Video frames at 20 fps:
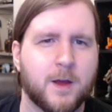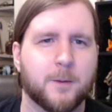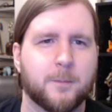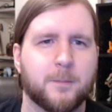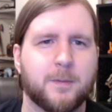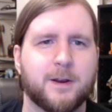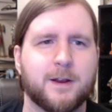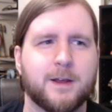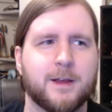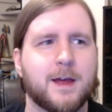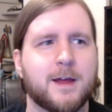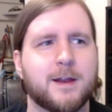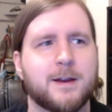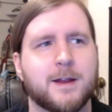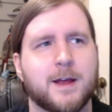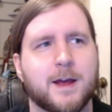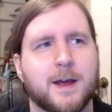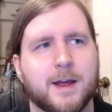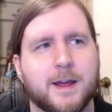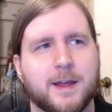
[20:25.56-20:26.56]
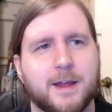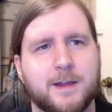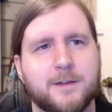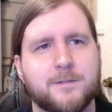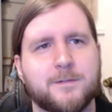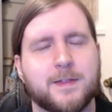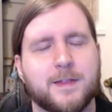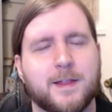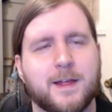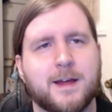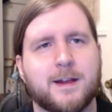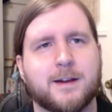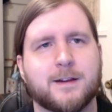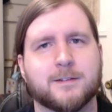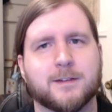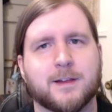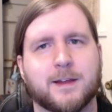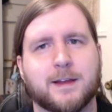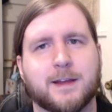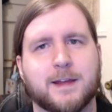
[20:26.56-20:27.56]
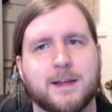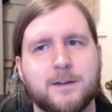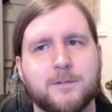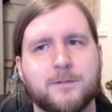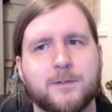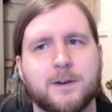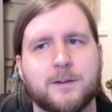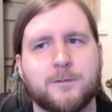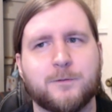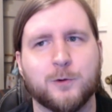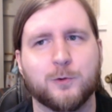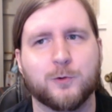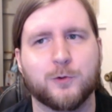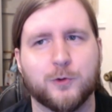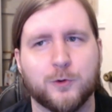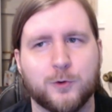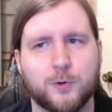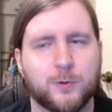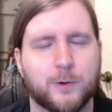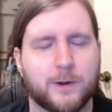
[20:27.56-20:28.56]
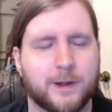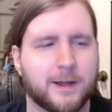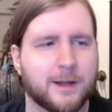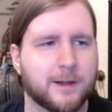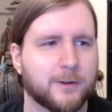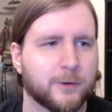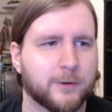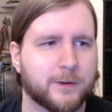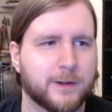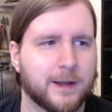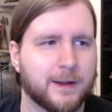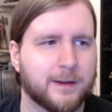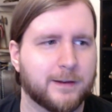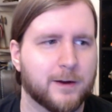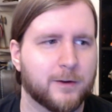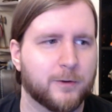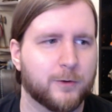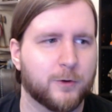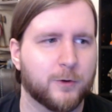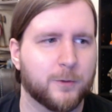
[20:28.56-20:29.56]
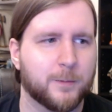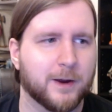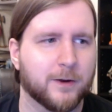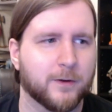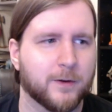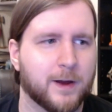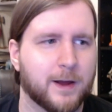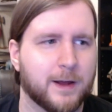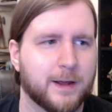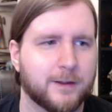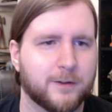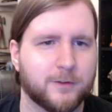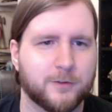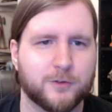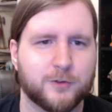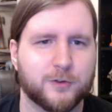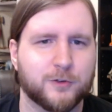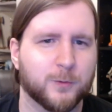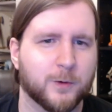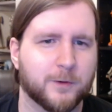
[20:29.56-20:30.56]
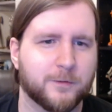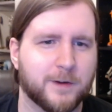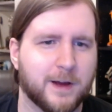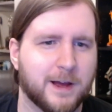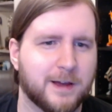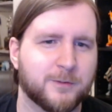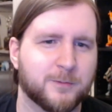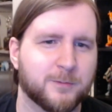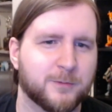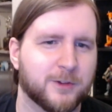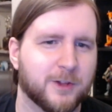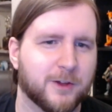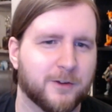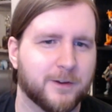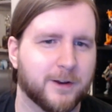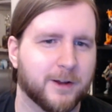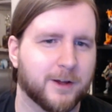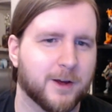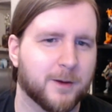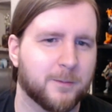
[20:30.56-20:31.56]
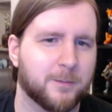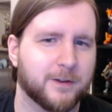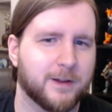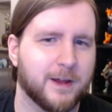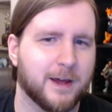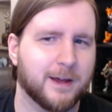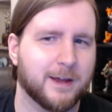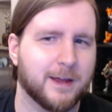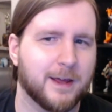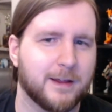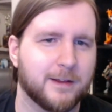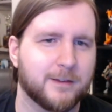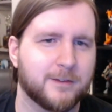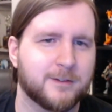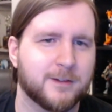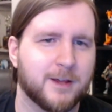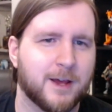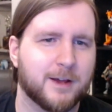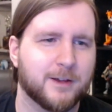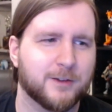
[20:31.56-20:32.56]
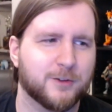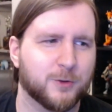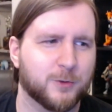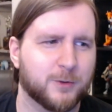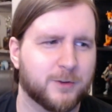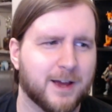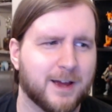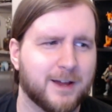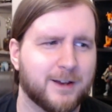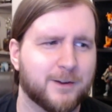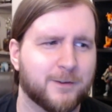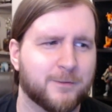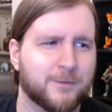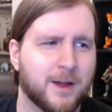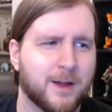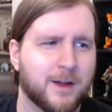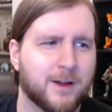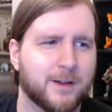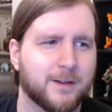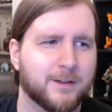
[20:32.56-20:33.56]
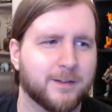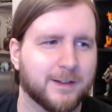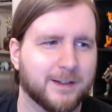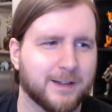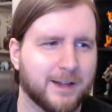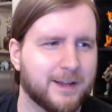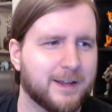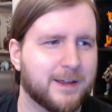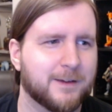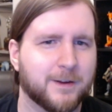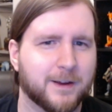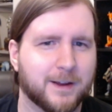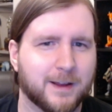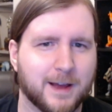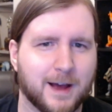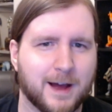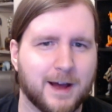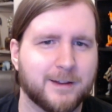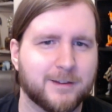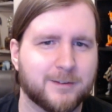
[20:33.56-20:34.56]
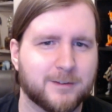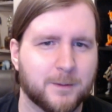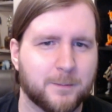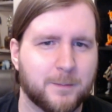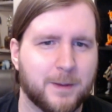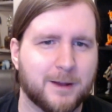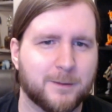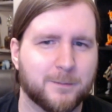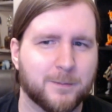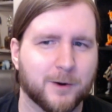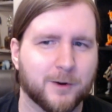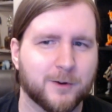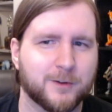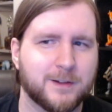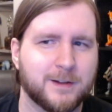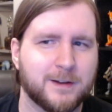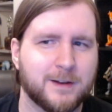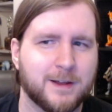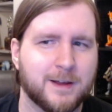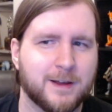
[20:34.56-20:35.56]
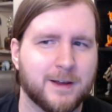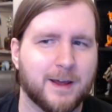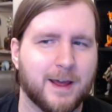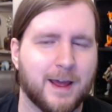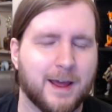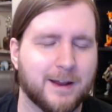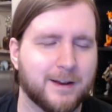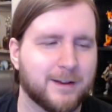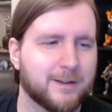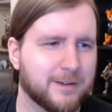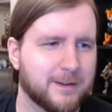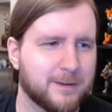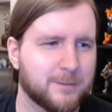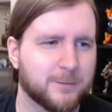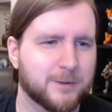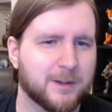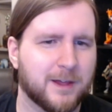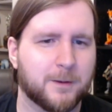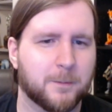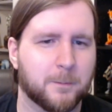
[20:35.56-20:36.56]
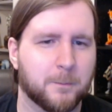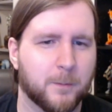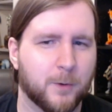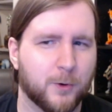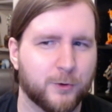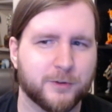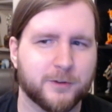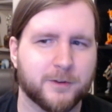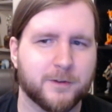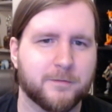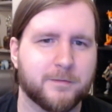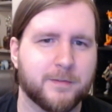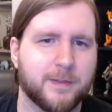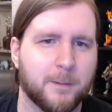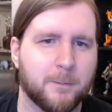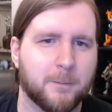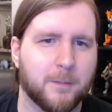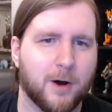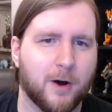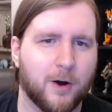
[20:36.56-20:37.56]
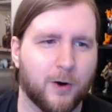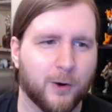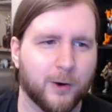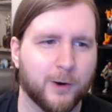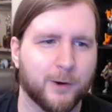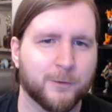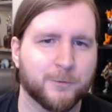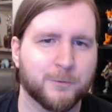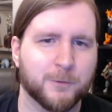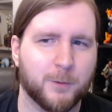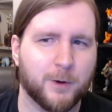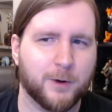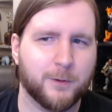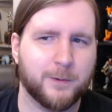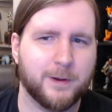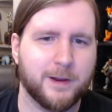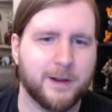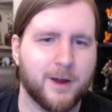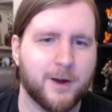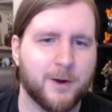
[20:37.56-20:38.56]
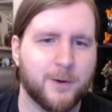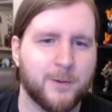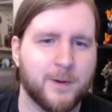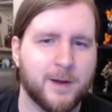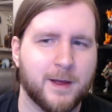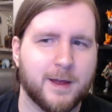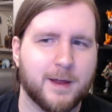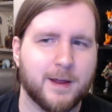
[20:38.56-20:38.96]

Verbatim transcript: But again, even then, it's like, even if you do kill or take down Kubera, he'll just revive himself in a couple decades. So it's kind of like if a god is a bad person, and it seems like most of them are from what we know,